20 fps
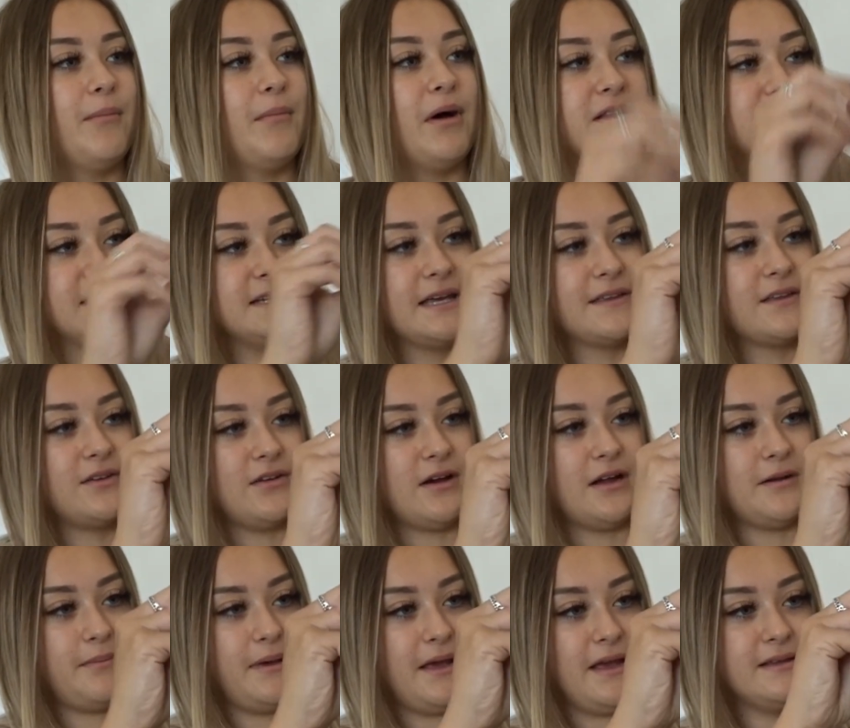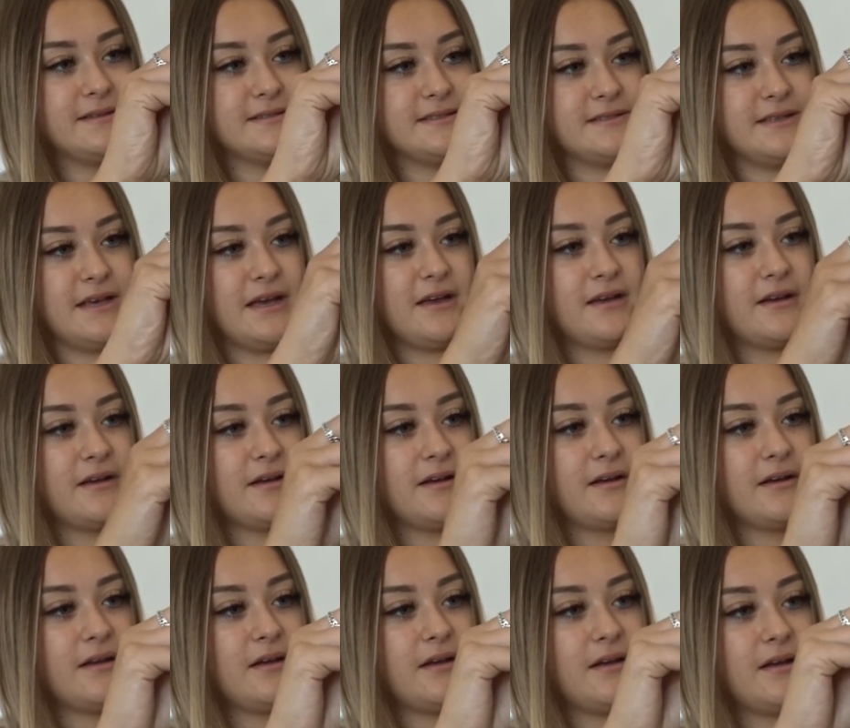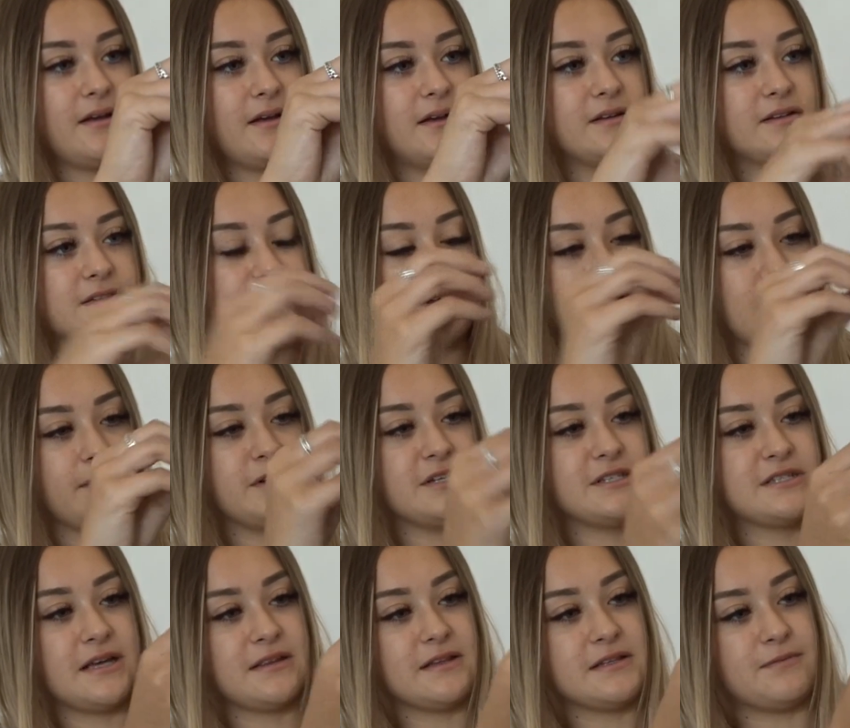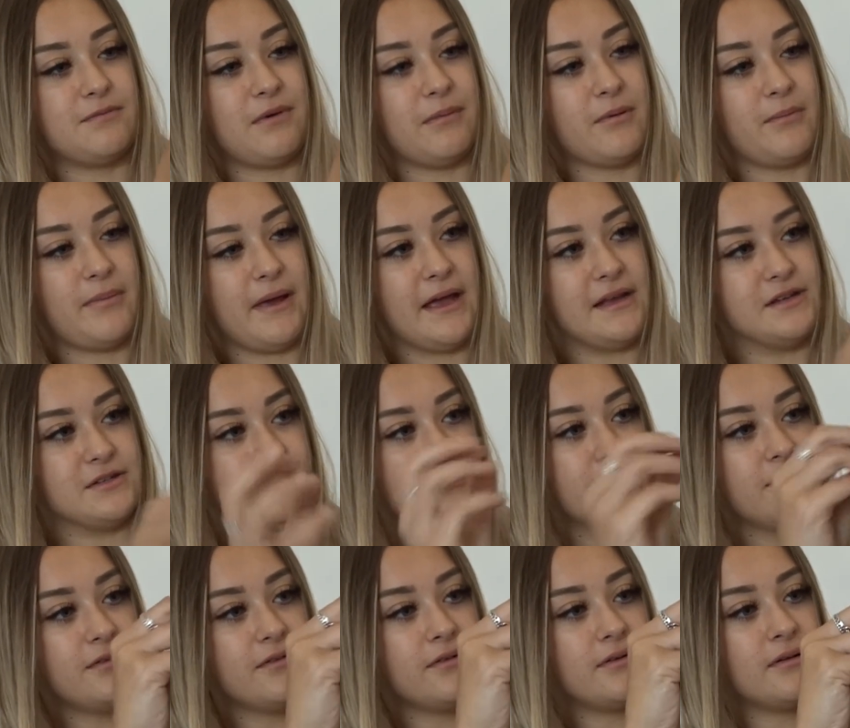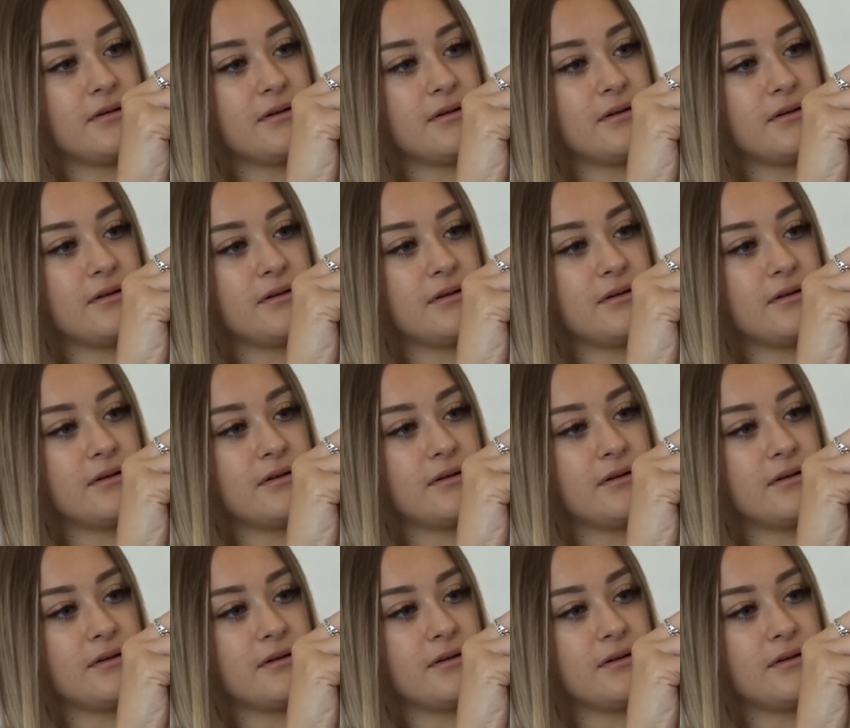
I did get the 9-piece set. So let me just take this rubber band off